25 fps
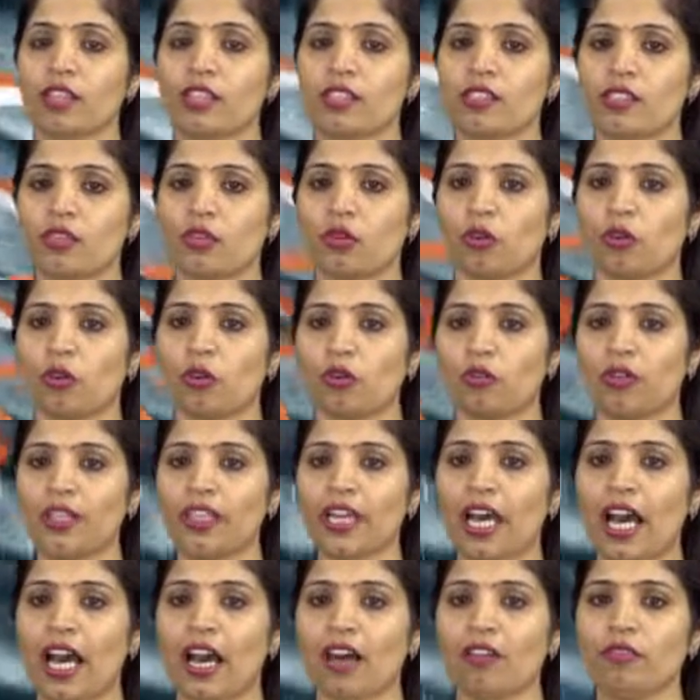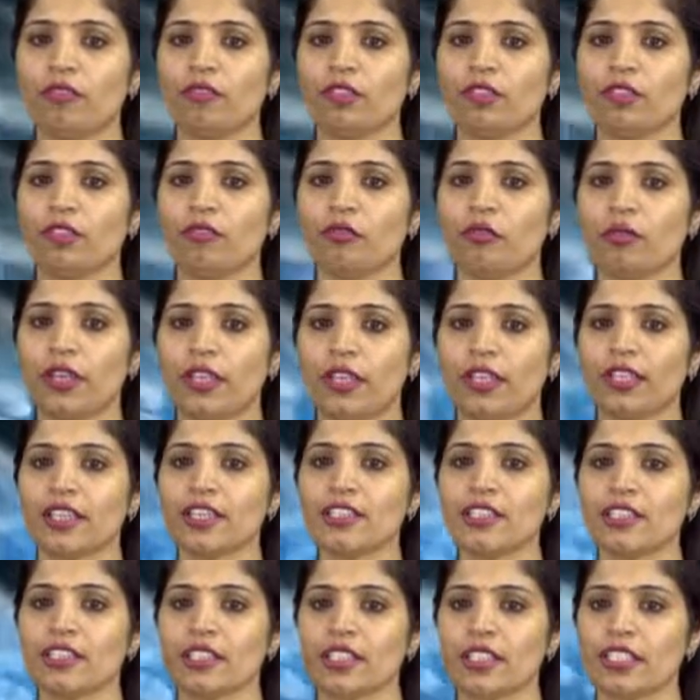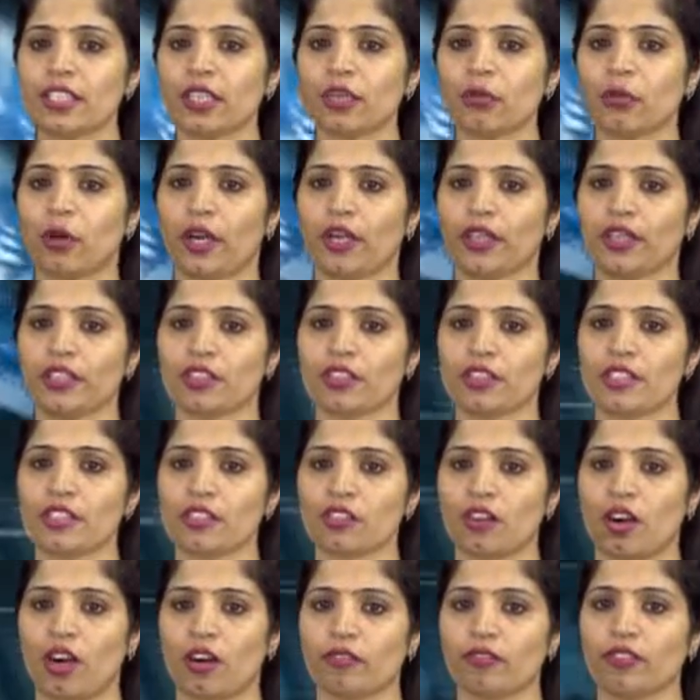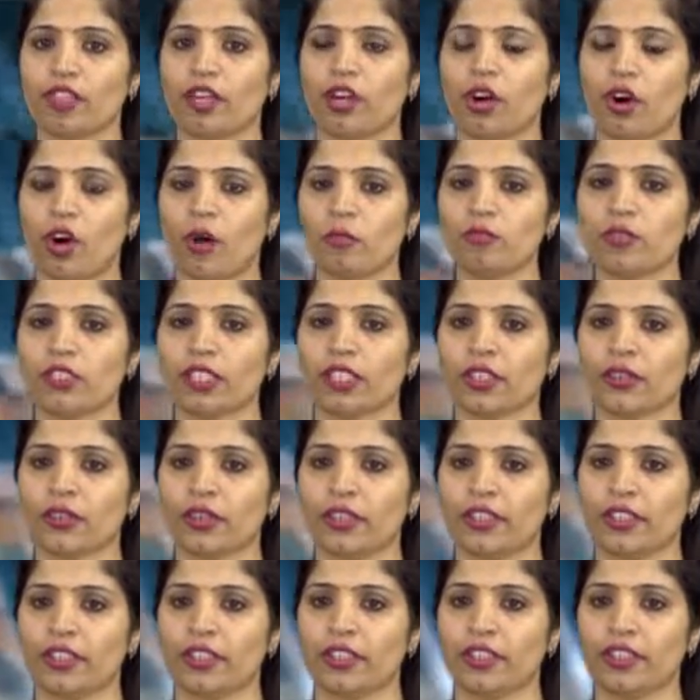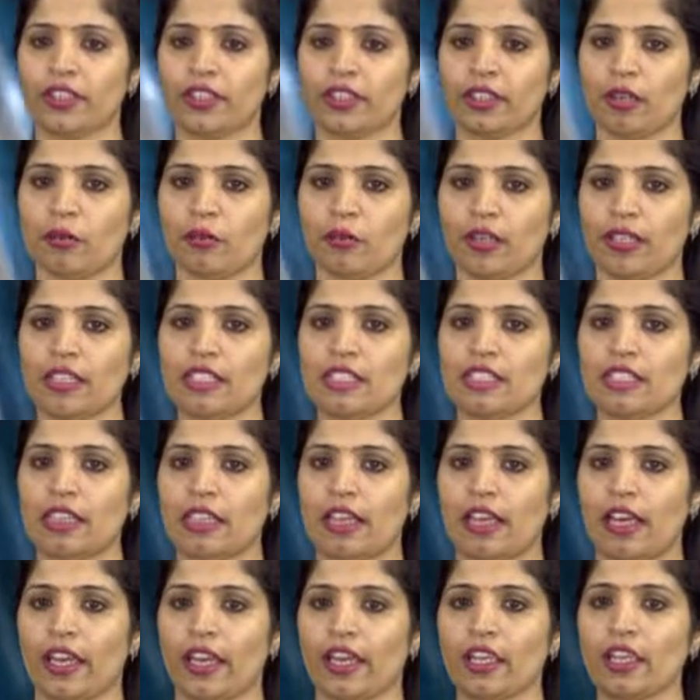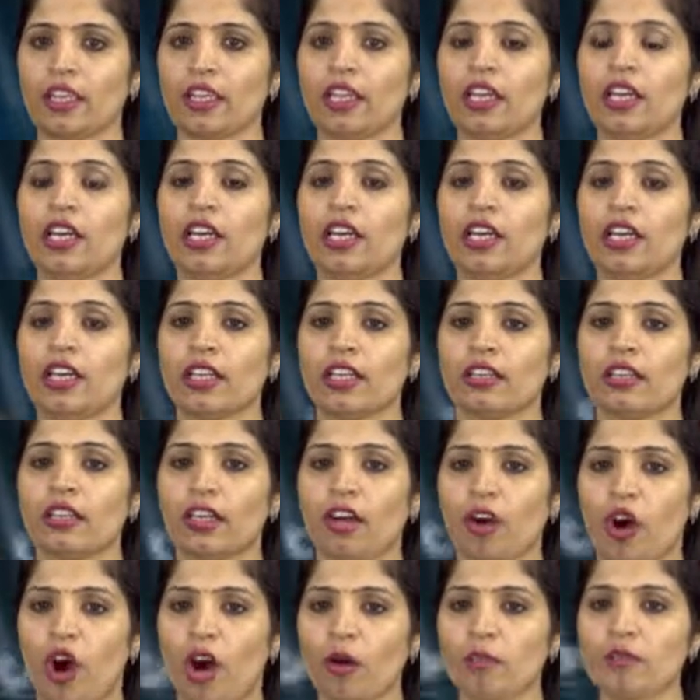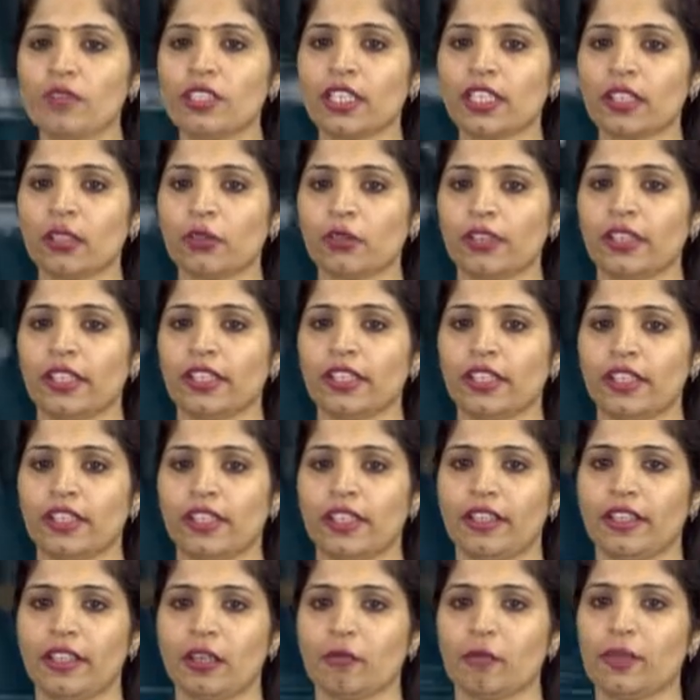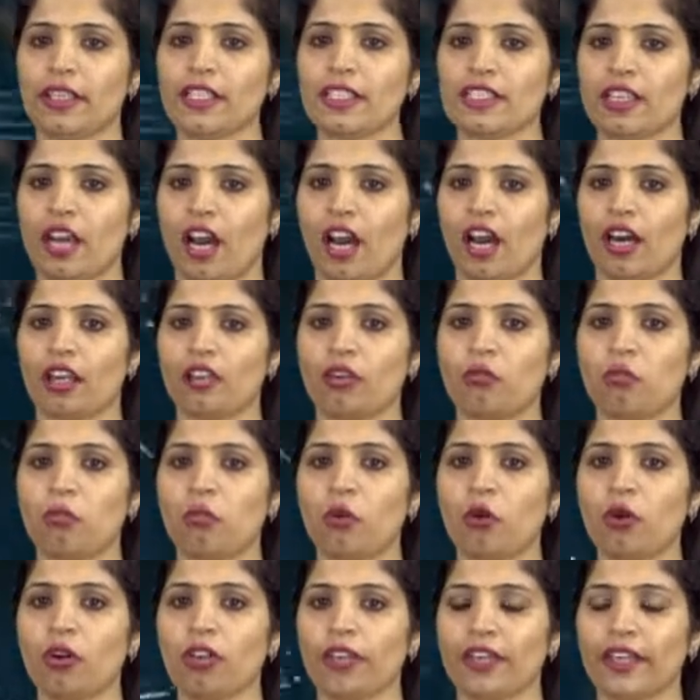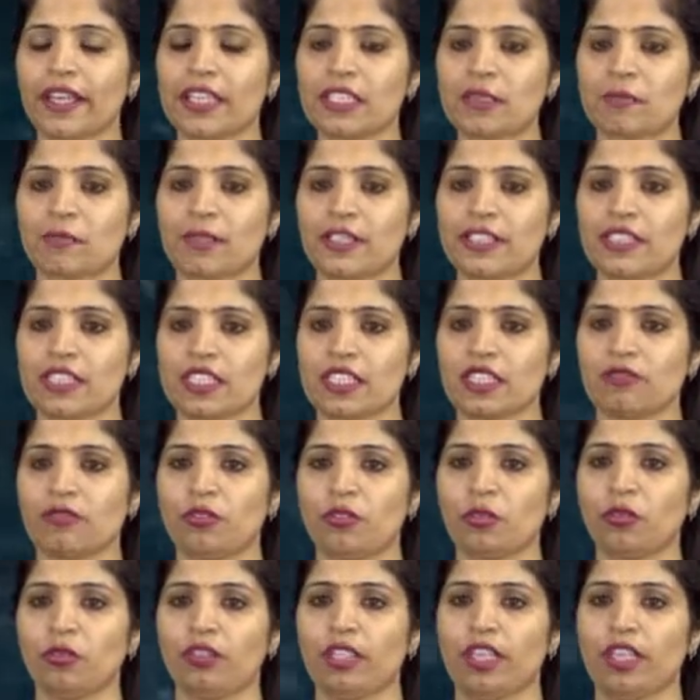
So, we have various disadvantages of the object-oriented database like the object-oriented databases are more expensive to